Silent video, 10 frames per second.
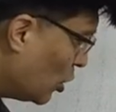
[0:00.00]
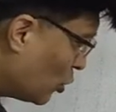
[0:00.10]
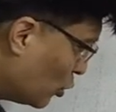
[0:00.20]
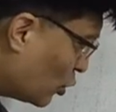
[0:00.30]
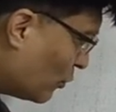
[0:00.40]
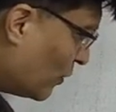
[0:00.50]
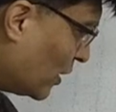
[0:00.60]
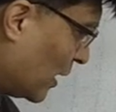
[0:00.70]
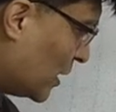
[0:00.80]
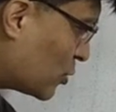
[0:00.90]
root
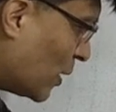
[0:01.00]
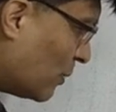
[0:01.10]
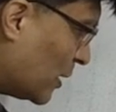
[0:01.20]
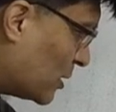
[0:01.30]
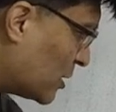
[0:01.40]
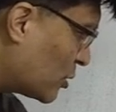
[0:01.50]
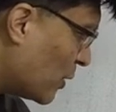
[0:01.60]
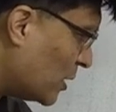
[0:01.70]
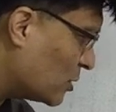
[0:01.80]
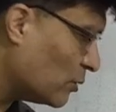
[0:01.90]
over a square minus a
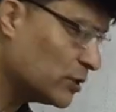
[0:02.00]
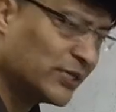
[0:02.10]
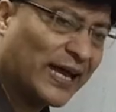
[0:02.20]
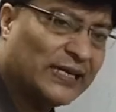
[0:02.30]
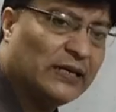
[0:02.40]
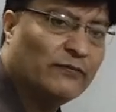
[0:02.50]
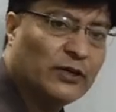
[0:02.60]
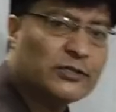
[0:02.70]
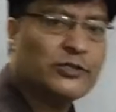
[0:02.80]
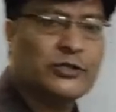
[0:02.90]
square is equal to sine
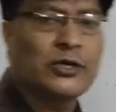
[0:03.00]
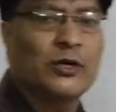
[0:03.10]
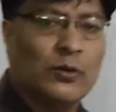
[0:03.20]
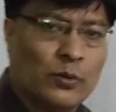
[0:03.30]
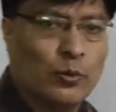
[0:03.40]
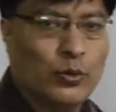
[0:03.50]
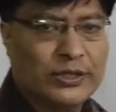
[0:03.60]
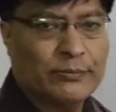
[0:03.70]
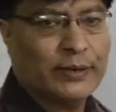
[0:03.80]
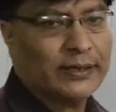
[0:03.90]
inverse
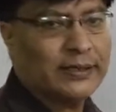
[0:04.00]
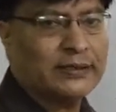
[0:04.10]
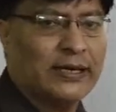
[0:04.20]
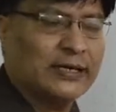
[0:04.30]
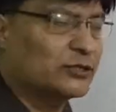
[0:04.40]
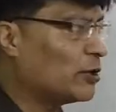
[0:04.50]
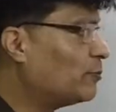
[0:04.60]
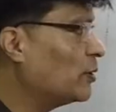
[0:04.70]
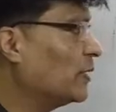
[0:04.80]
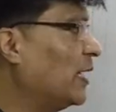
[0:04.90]
within bracket x
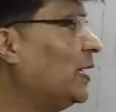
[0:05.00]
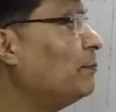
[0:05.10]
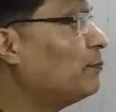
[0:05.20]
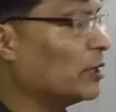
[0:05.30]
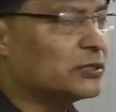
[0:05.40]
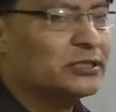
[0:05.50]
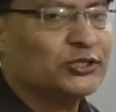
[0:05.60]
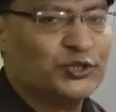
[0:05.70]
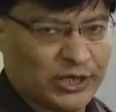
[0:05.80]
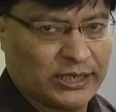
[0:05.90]
upon a plus
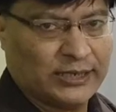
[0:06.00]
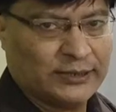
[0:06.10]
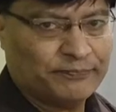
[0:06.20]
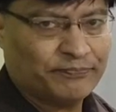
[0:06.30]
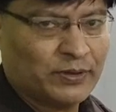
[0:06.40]
c.